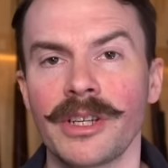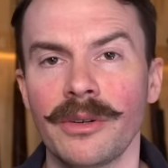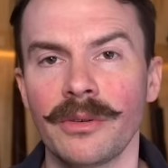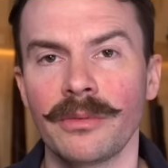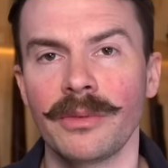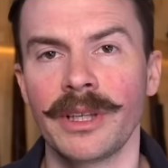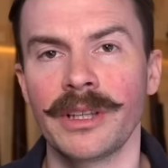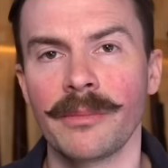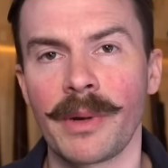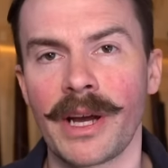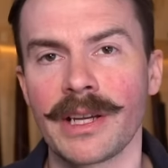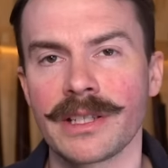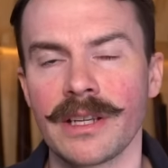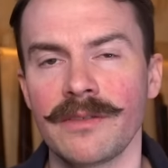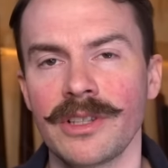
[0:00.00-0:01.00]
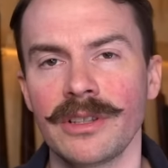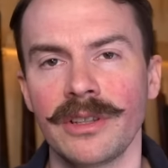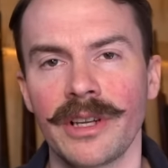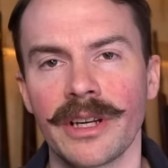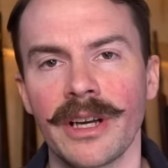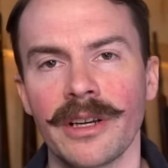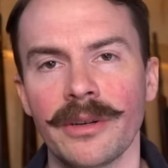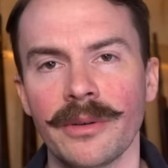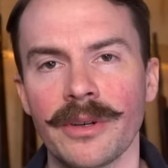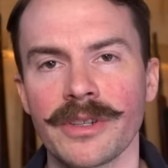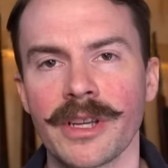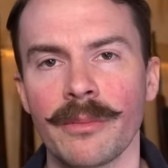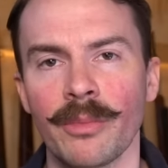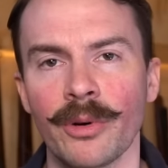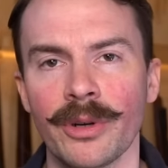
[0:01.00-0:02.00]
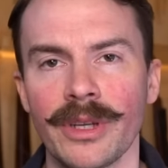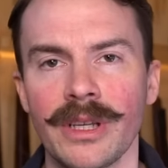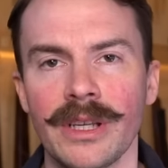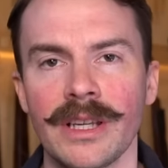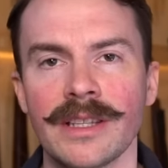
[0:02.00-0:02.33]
I know in the past I've seen a lot of gun owners get pretty